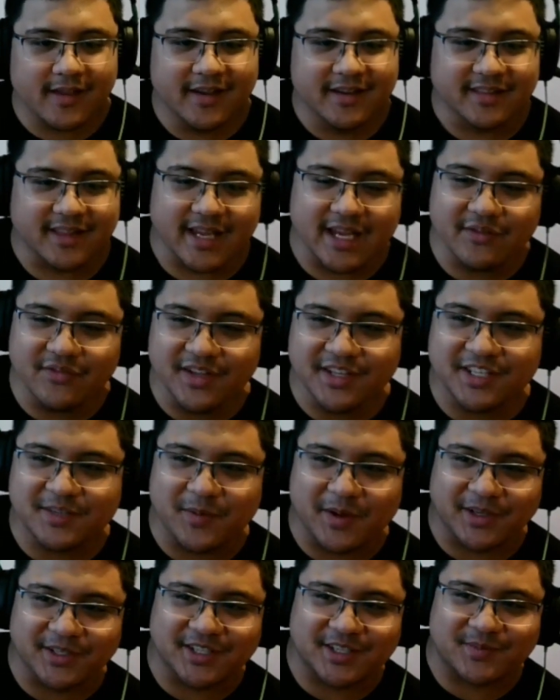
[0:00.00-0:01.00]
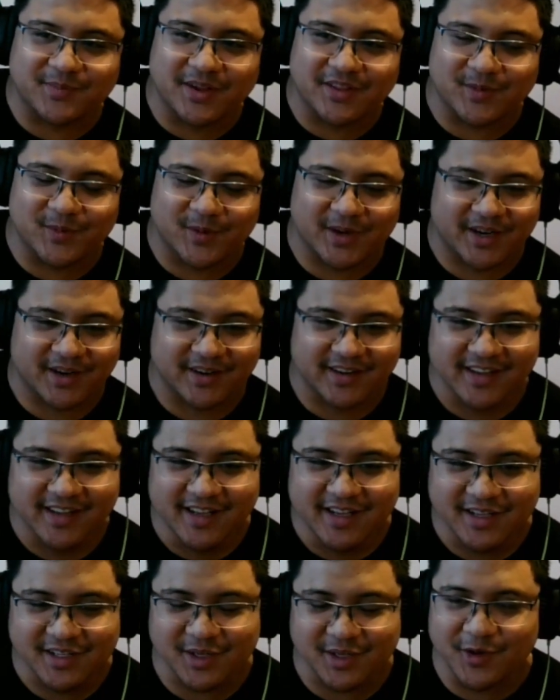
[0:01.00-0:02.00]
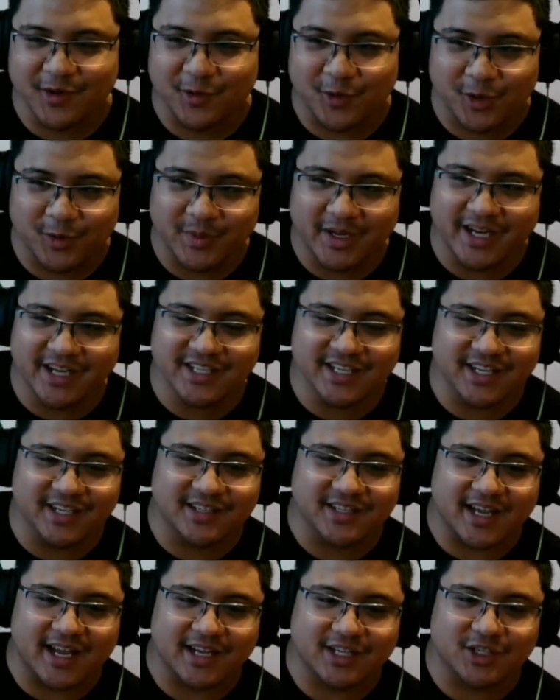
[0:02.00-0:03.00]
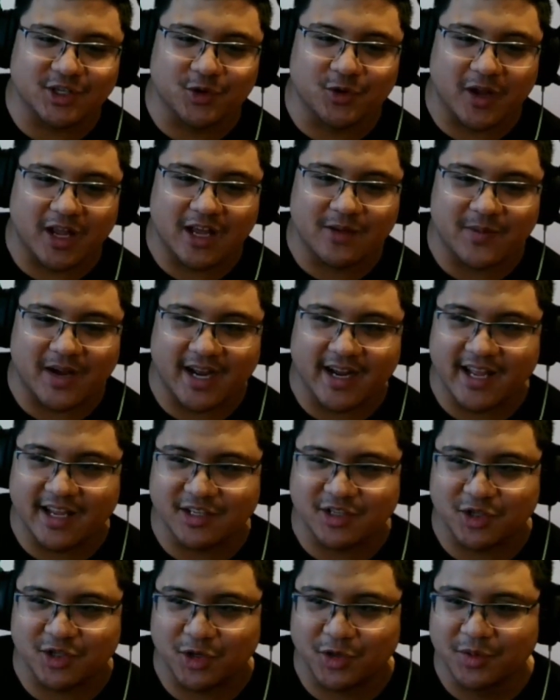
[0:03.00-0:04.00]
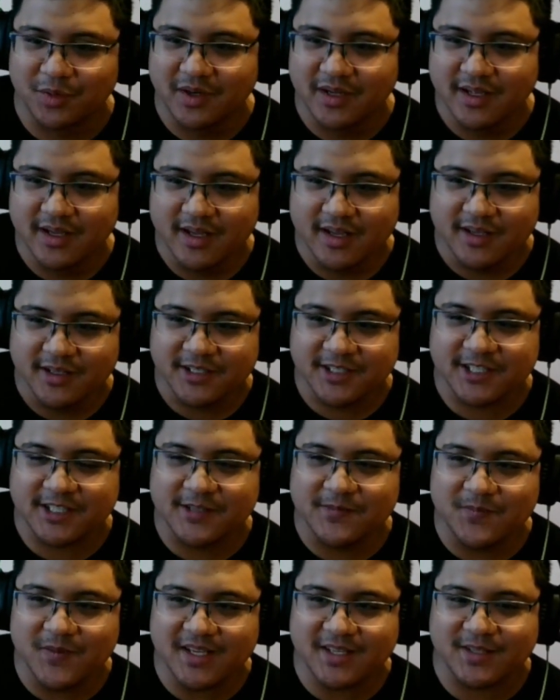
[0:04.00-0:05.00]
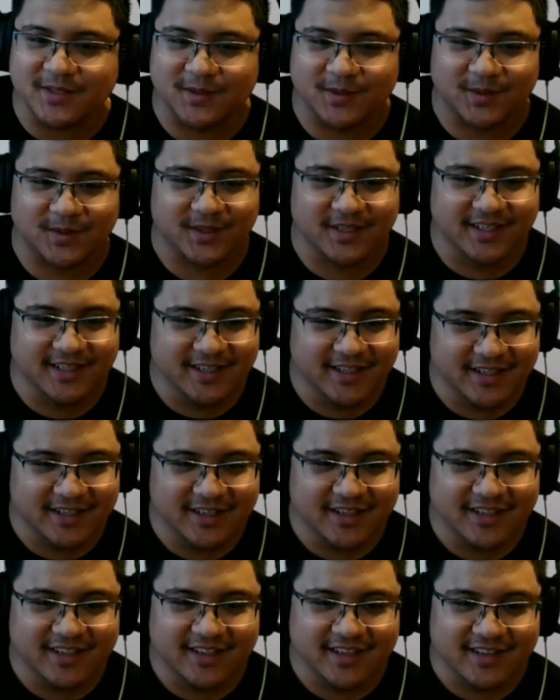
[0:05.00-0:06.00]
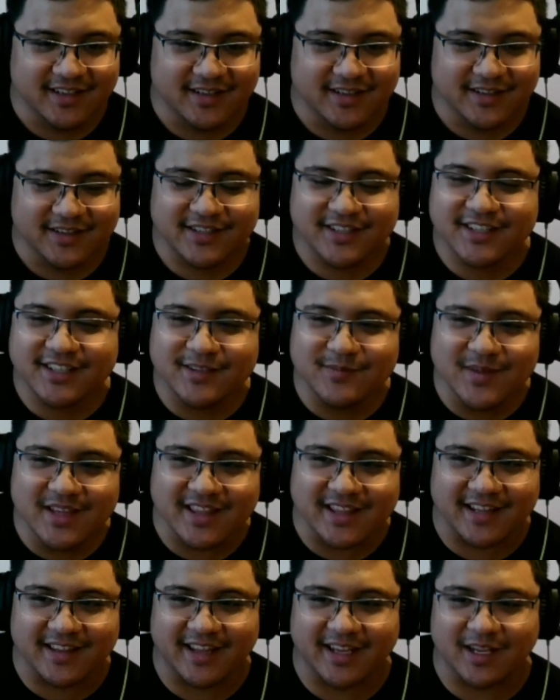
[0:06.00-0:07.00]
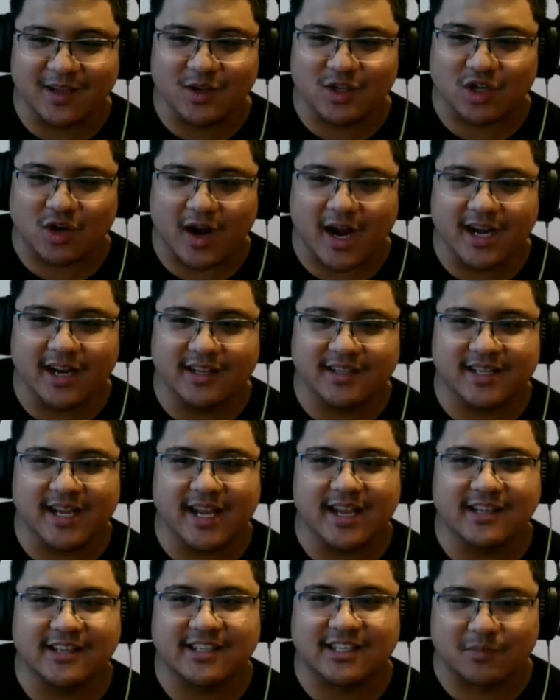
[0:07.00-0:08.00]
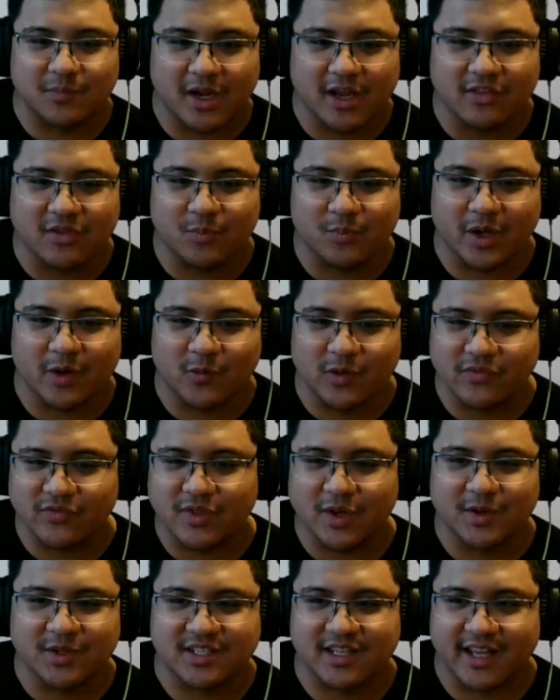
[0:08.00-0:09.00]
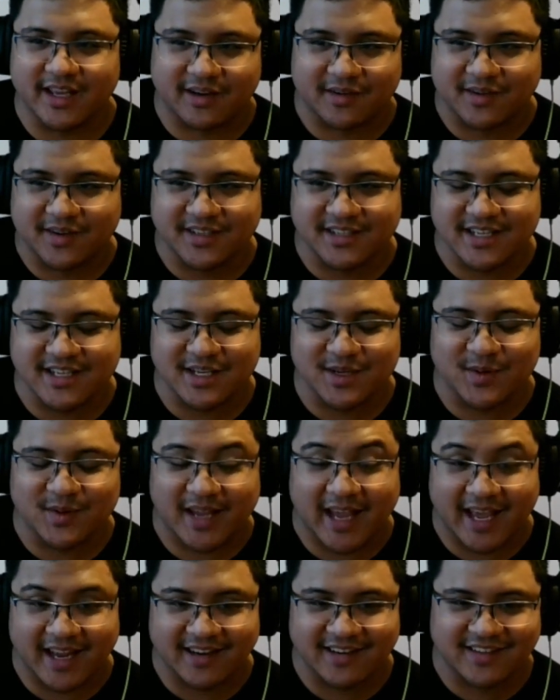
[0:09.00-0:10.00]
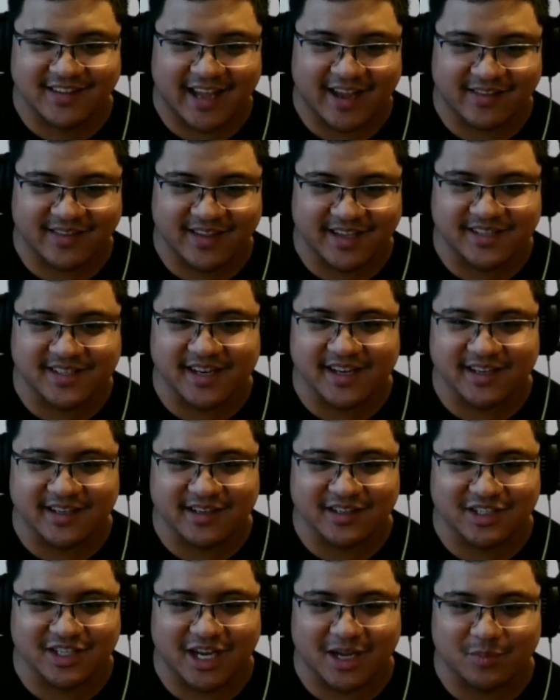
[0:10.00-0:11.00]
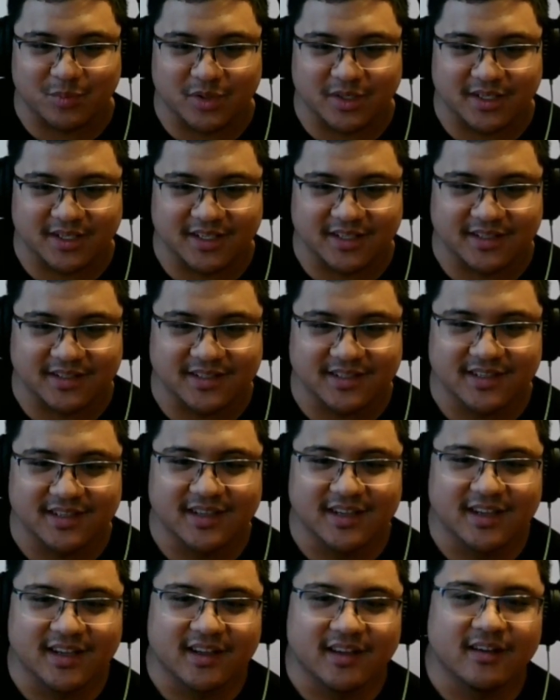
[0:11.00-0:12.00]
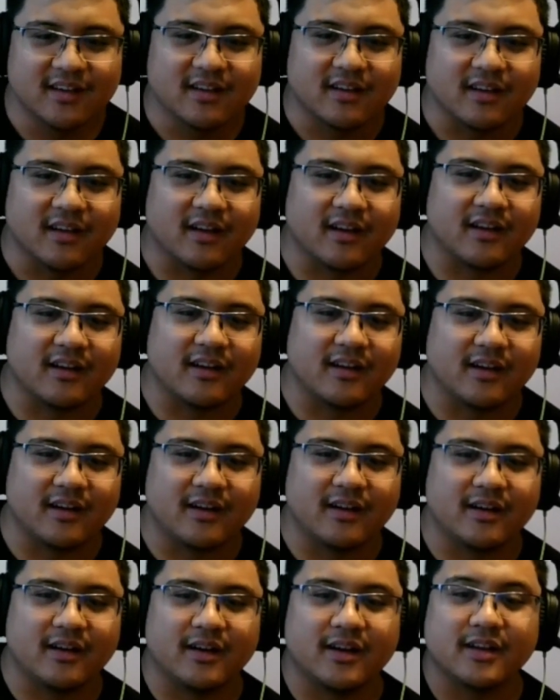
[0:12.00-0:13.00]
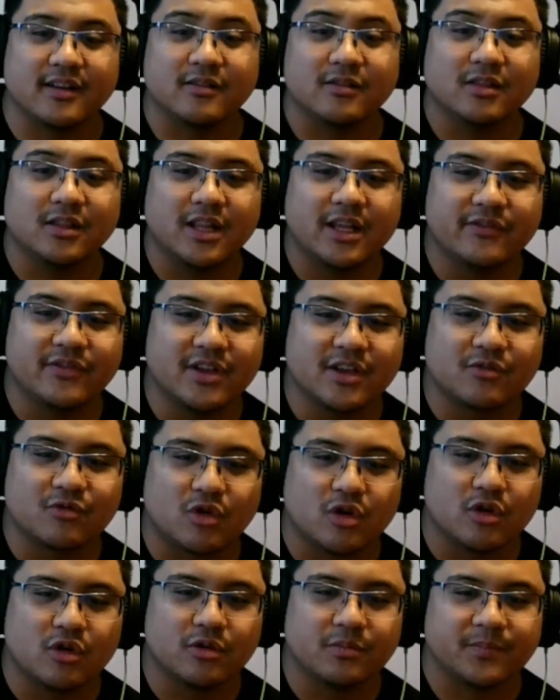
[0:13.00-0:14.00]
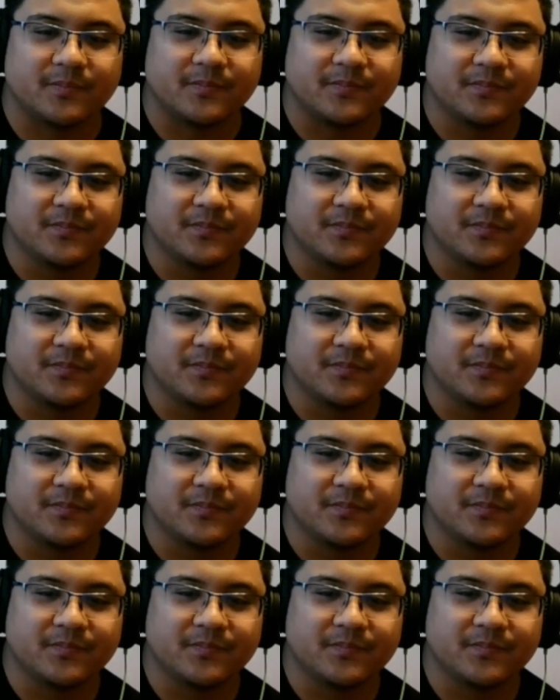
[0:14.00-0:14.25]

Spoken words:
They even spell Smith weird. So in Romaji, it's S-U-M-I-S-U. Smith. Smith. Like, you try to say Smith, but with those letters, and you get how they say it in Japanese.living room.